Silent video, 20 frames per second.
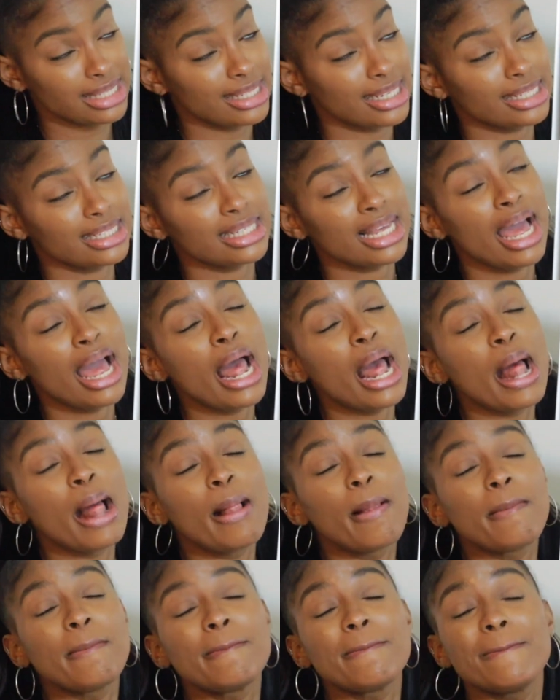sis?
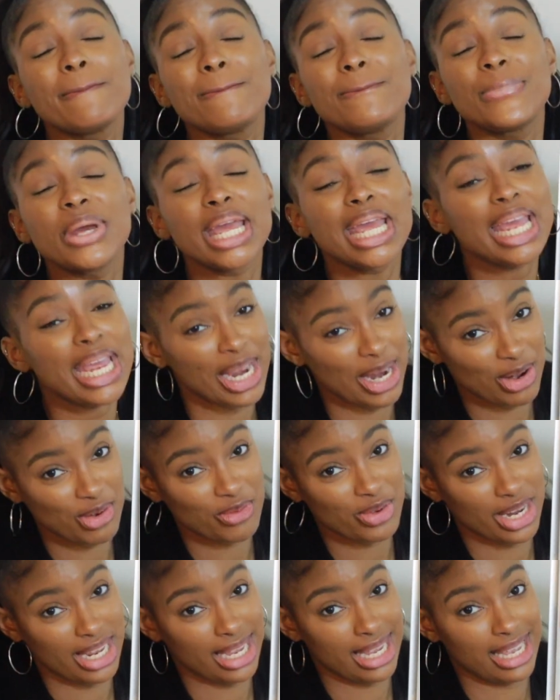
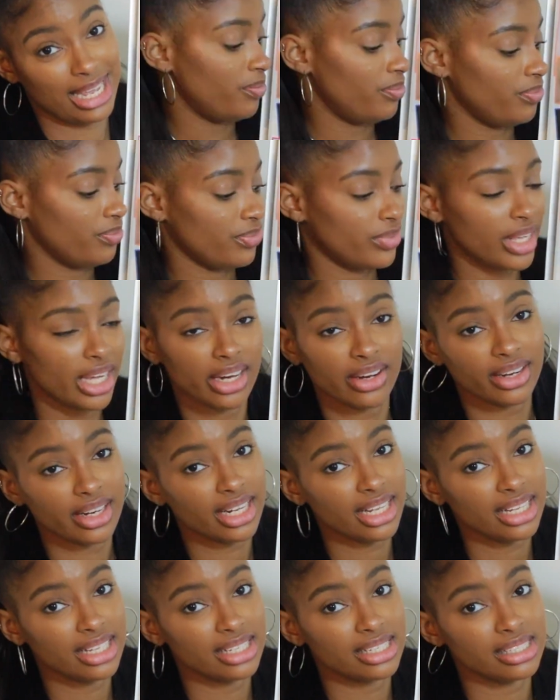Period. Here it
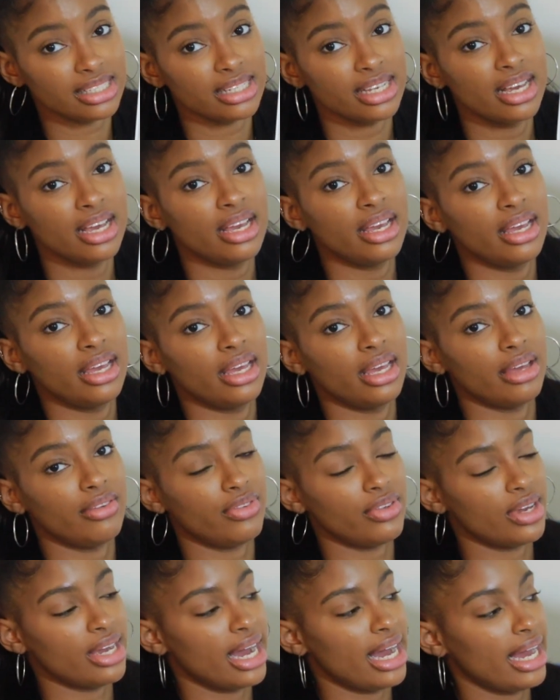is. If
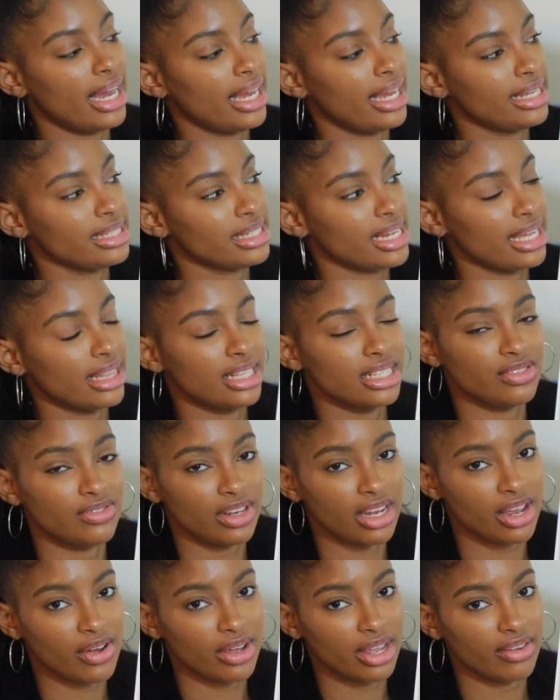you guys like this
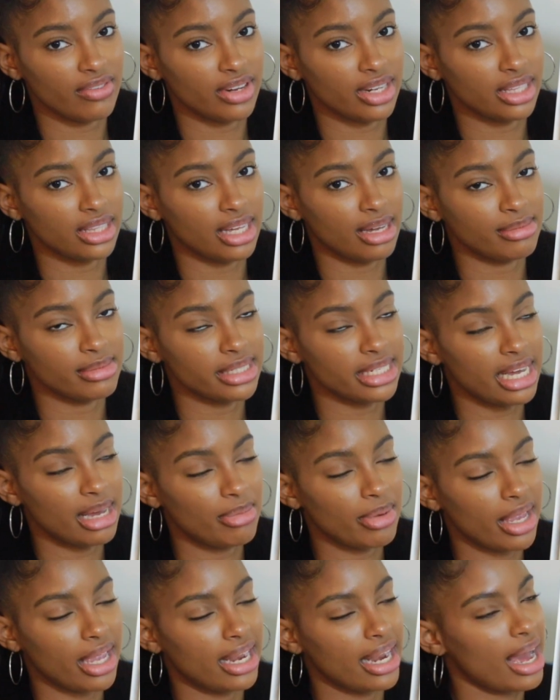video, give it a thumbs
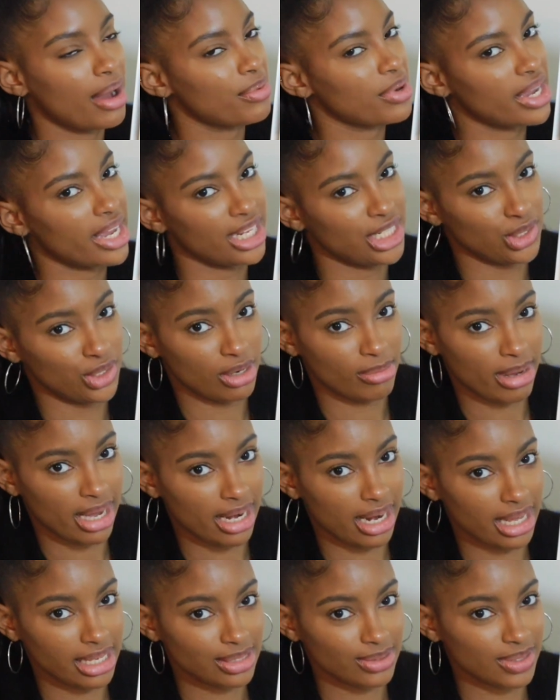up, and I will catch you on my
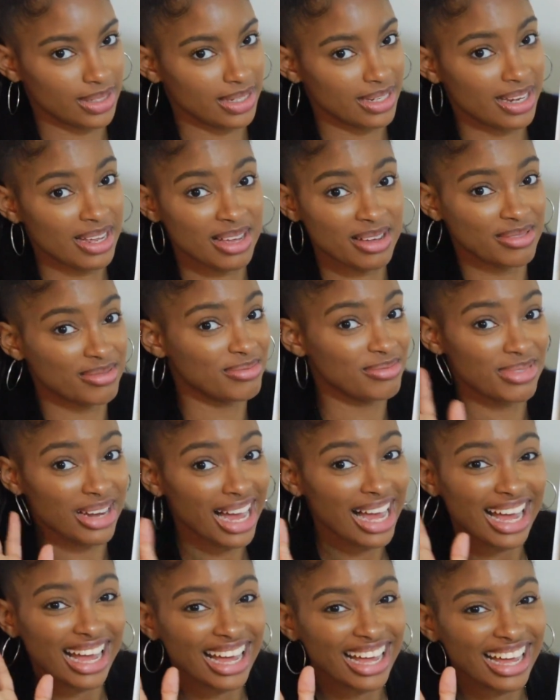next one. Bye.